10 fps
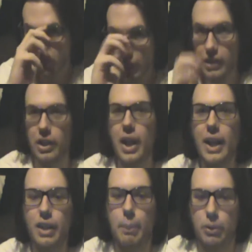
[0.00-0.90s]

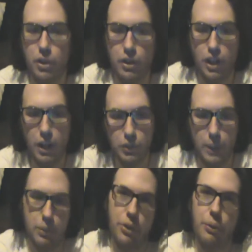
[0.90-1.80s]
Tonight was
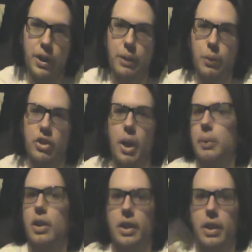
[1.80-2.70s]
episode 3, which I'm
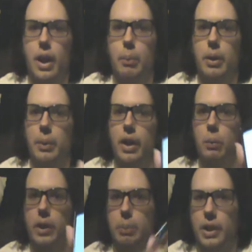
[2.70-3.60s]
going to be on
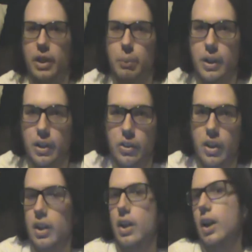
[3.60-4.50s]
Wikipedia because
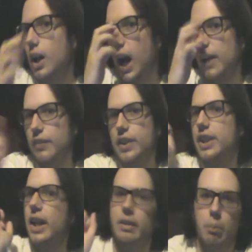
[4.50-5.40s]
I
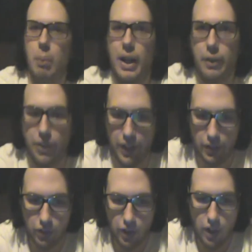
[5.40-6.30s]
forget minor
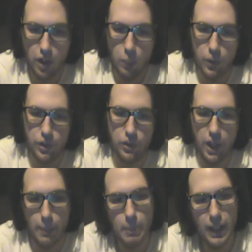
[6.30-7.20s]
things, which is
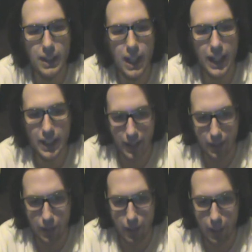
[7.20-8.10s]
a
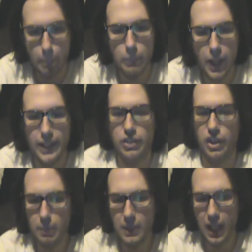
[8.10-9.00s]
a
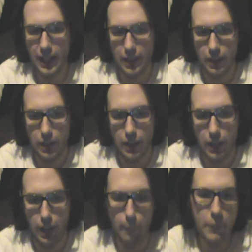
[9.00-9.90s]
dim light
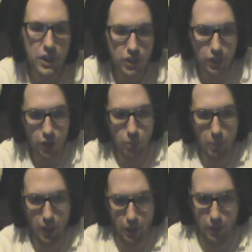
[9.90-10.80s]
amidst
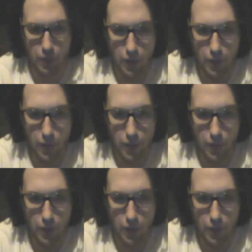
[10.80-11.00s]
despair.